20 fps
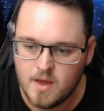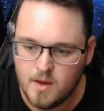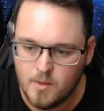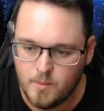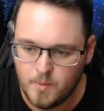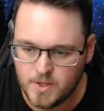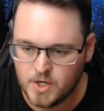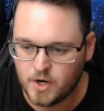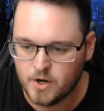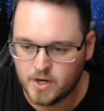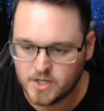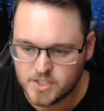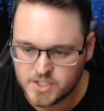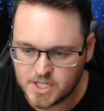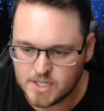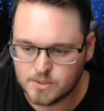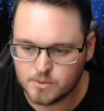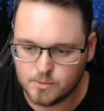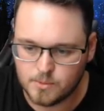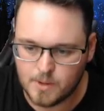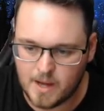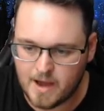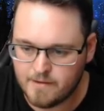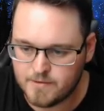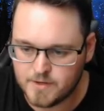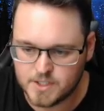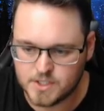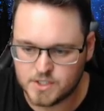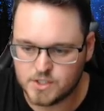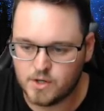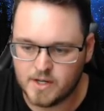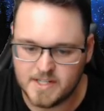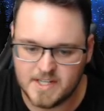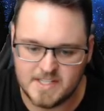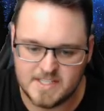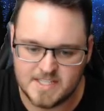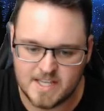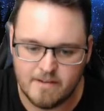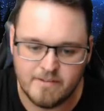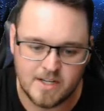Sheasel will average
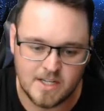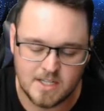97 in